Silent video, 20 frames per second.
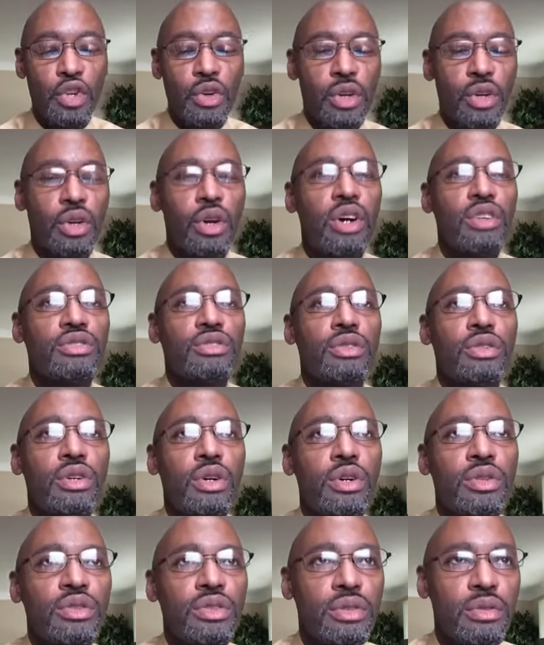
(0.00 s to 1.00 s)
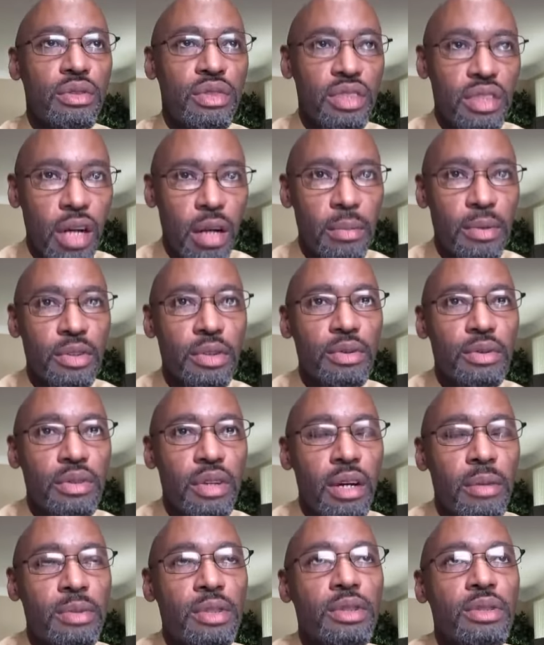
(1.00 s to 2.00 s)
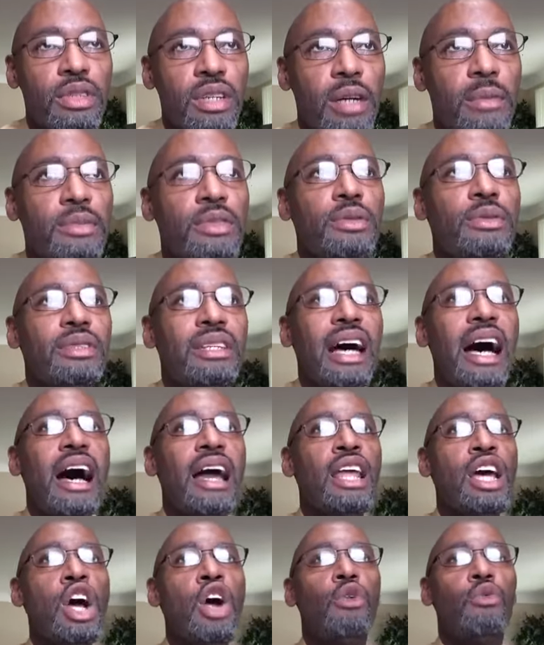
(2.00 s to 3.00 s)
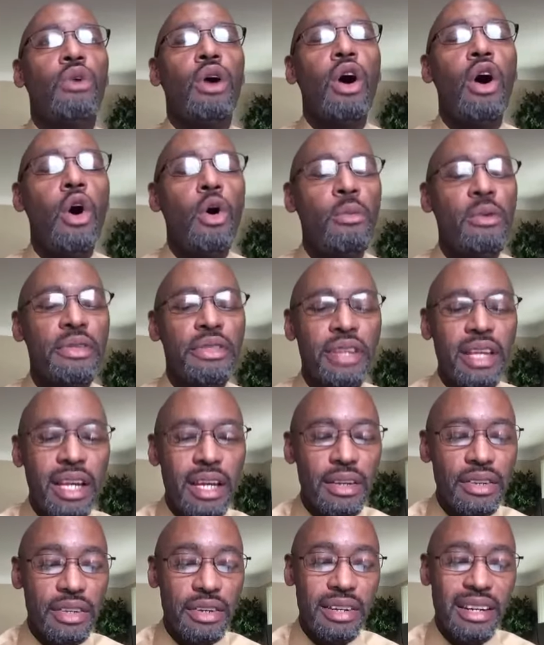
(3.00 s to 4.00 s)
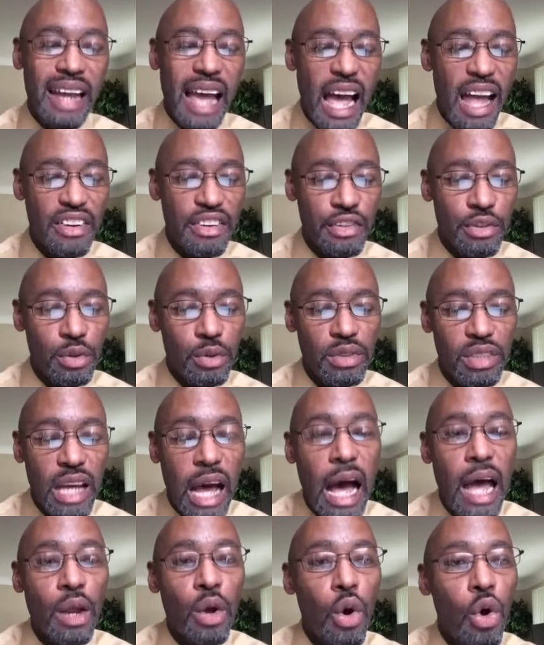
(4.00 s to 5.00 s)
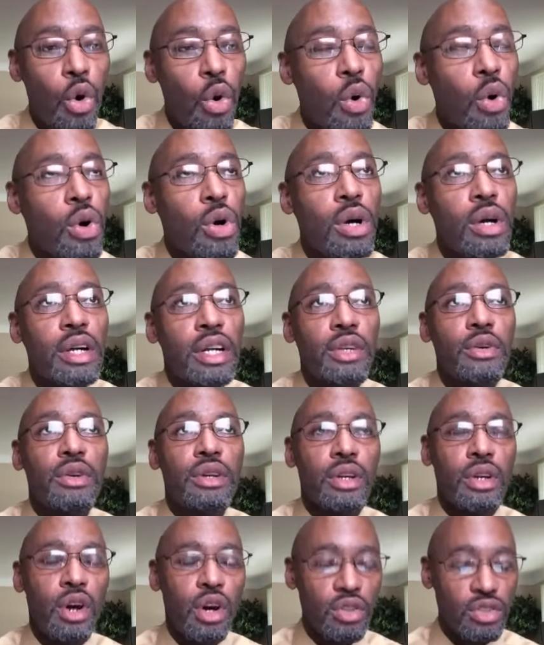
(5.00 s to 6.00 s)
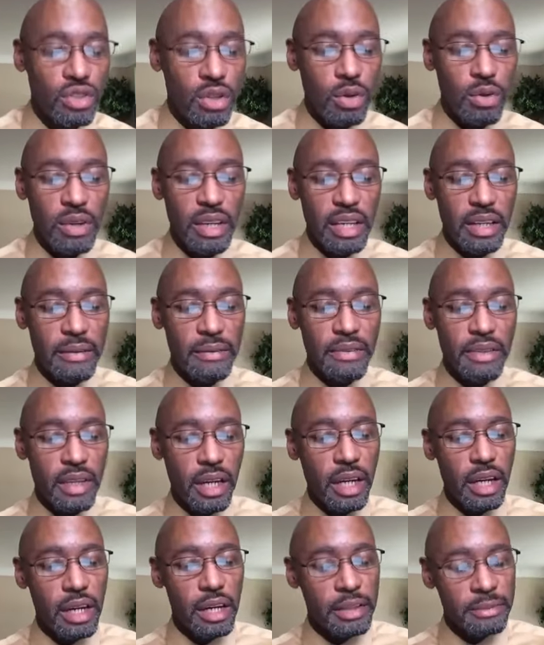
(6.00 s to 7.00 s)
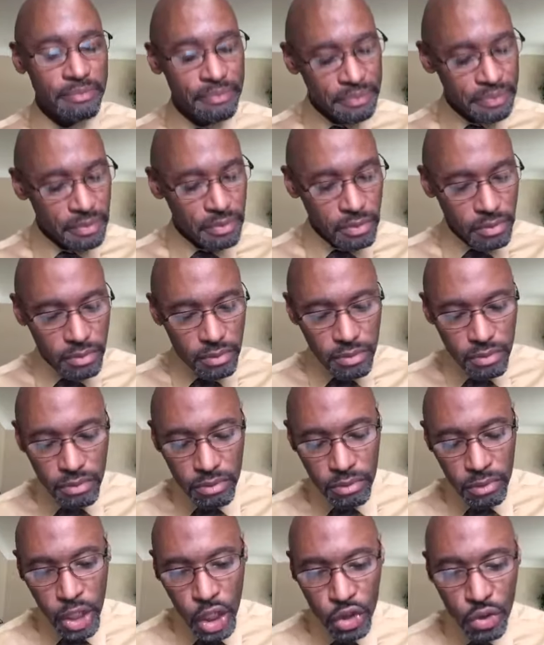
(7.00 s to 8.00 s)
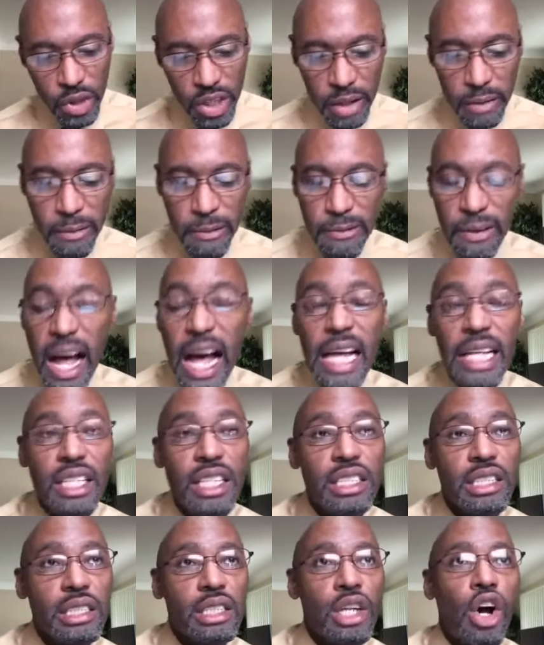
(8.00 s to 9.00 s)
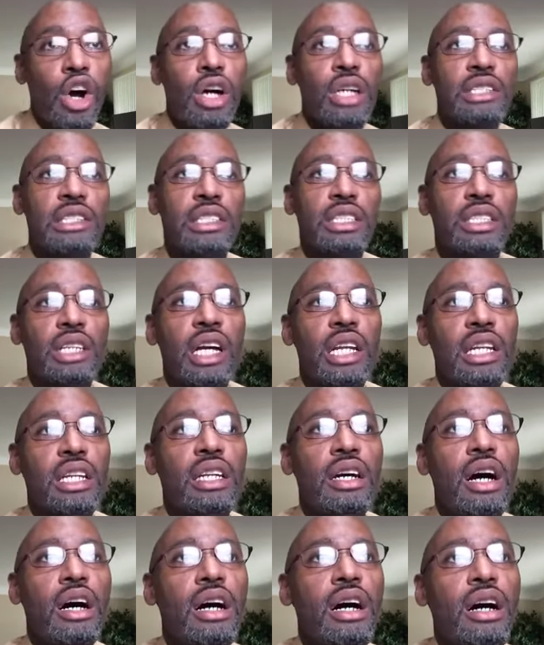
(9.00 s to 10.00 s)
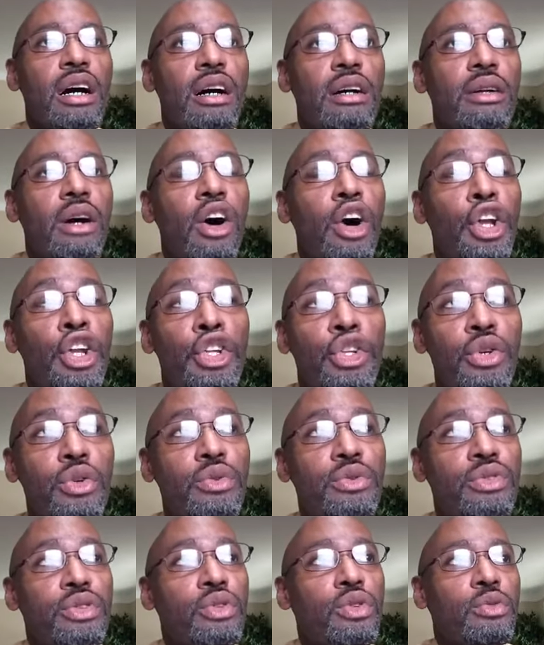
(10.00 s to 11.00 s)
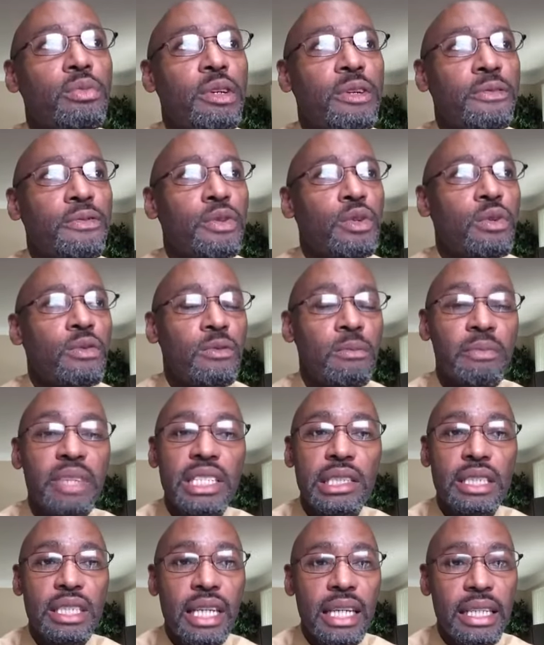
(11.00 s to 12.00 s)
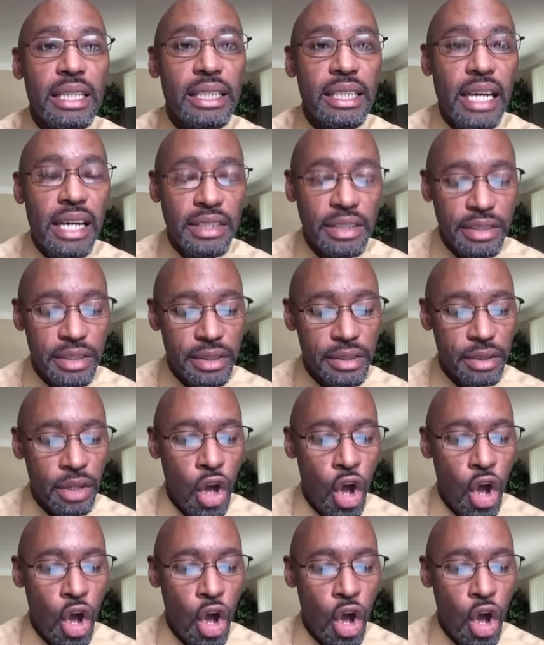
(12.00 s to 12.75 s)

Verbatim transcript: you can also go to www.rehobothinternational.org. You can also give there. You can find us on Sunday, uh, on YouTube if you've missed any lessons